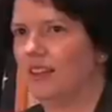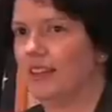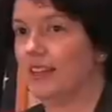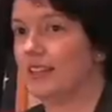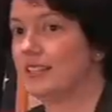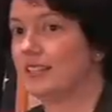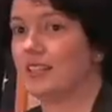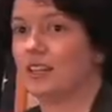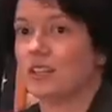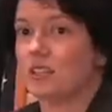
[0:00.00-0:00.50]

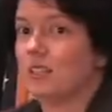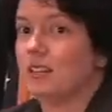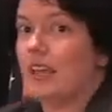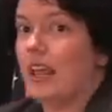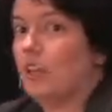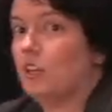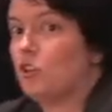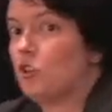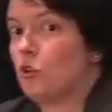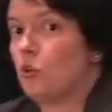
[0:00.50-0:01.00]
Is this
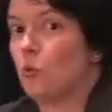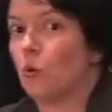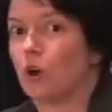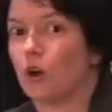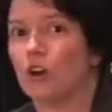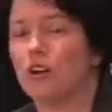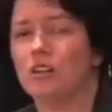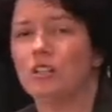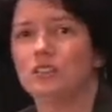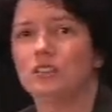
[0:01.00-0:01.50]
the end of the
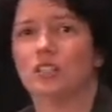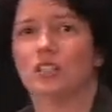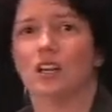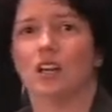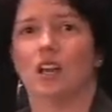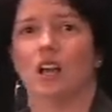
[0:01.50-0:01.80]
world?